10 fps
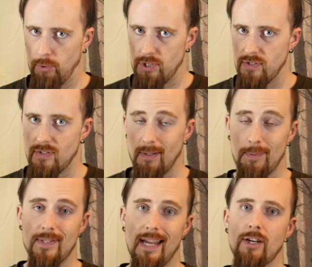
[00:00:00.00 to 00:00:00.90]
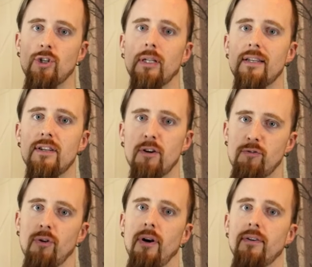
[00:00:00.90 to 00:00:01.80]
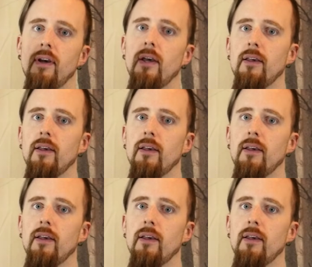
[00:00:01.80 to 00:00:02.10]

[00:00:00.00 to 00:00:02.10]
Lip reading: which is substantially different